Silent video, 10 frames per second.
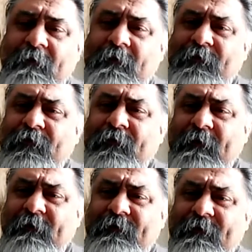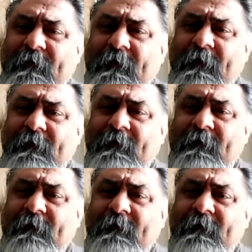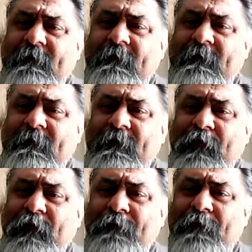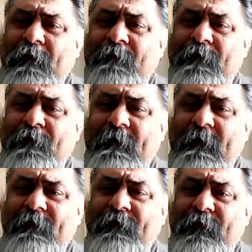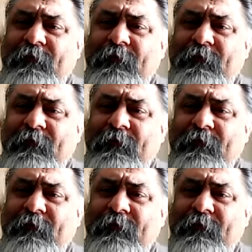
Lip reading: So yes, the uniform for Danse de Rue